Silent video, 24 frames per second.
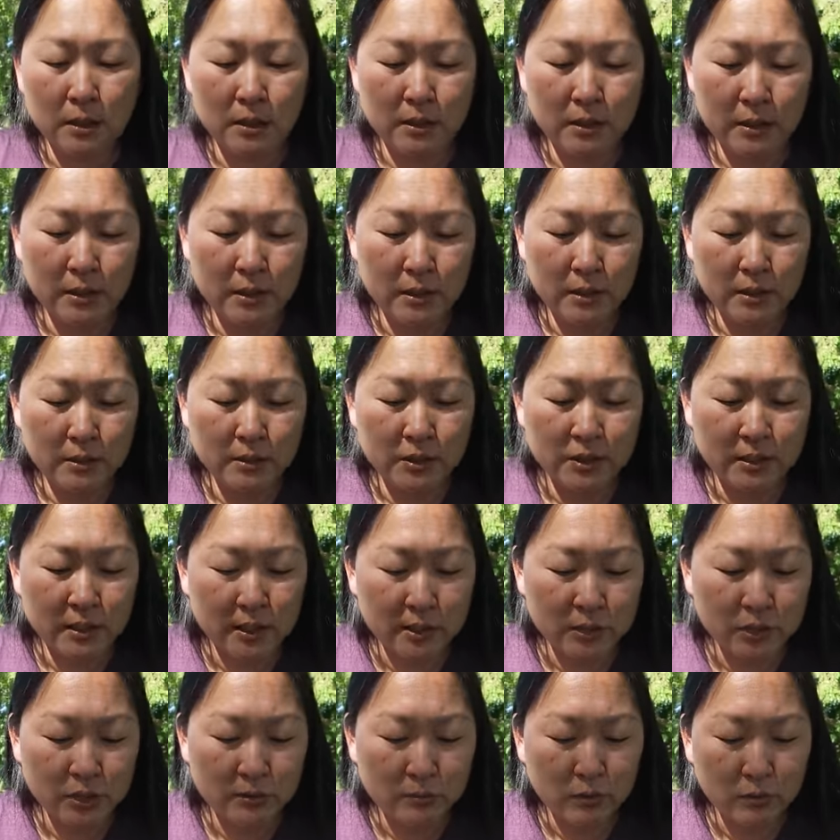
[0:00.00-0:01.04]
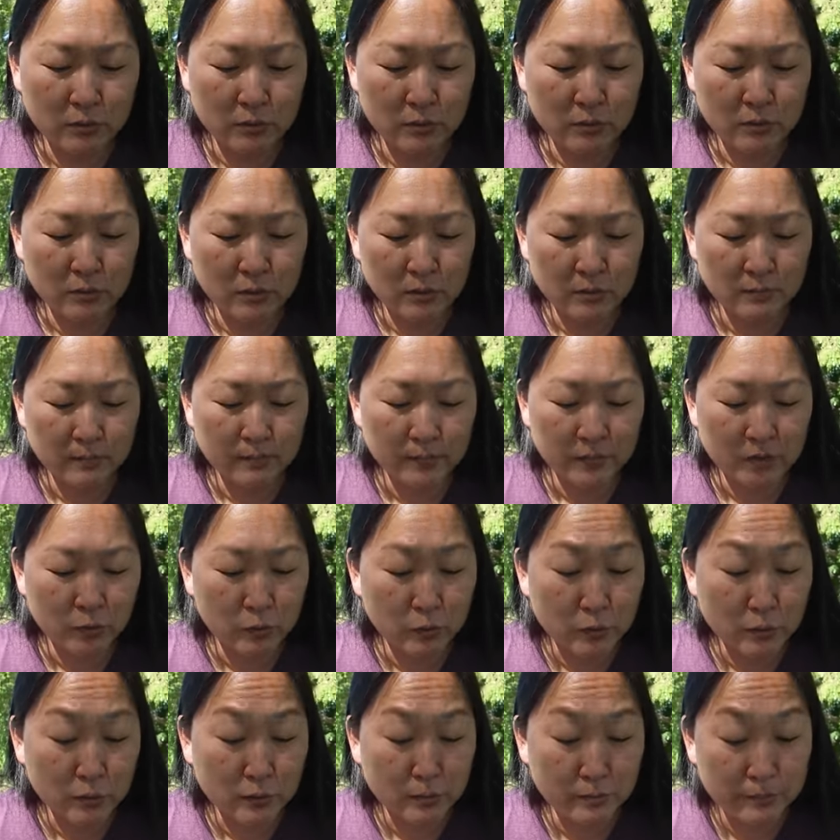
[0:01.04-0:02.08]
The chidashi bowl,
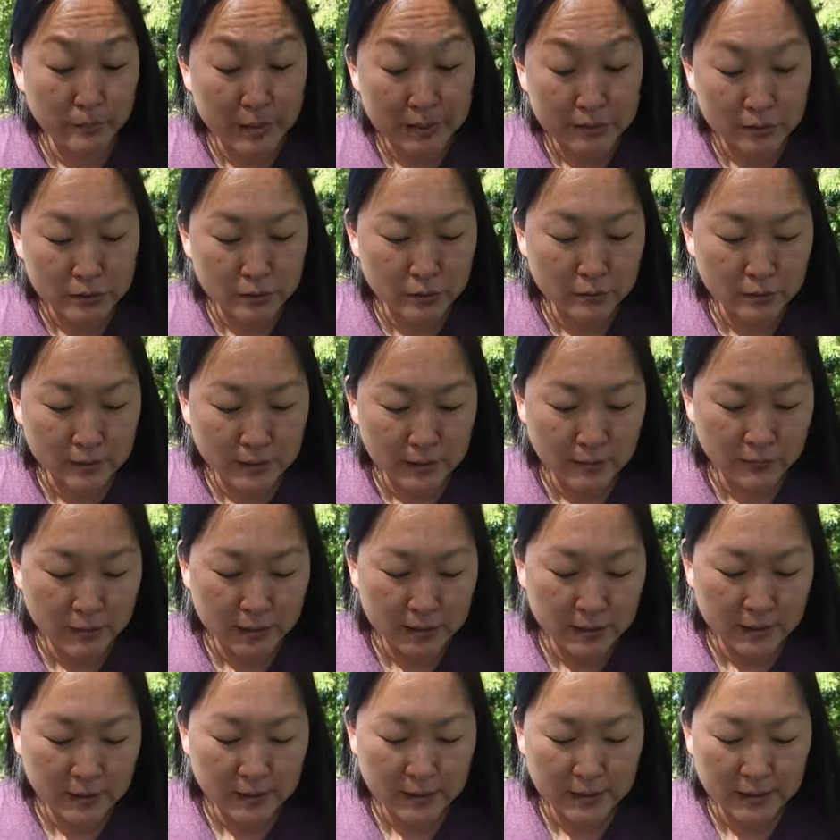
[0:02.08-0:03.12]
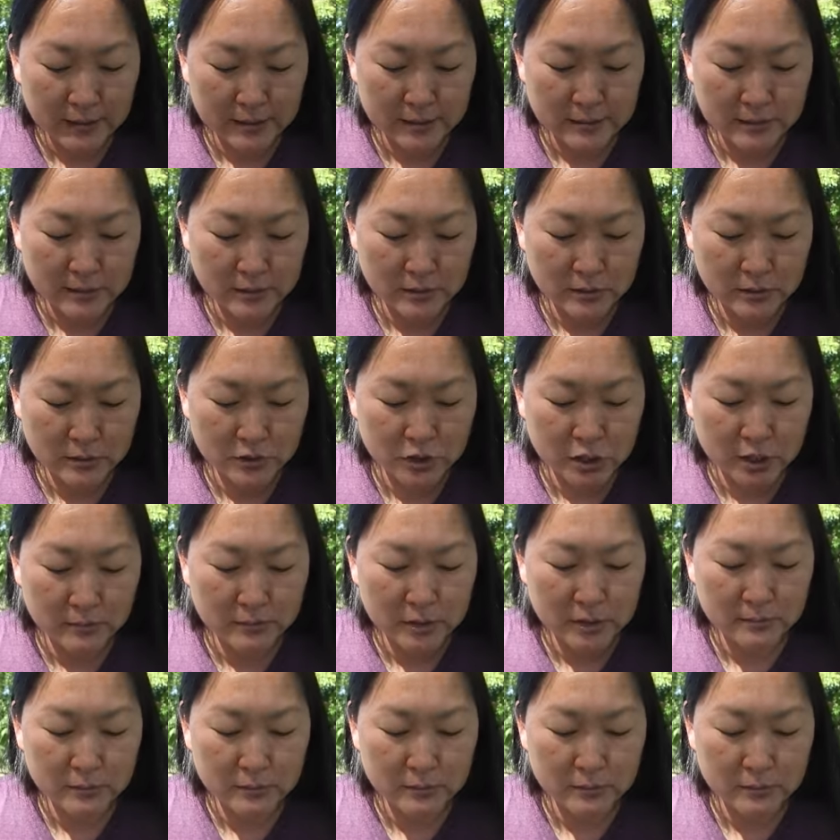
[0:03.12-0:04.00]
or bento anyway, has chopped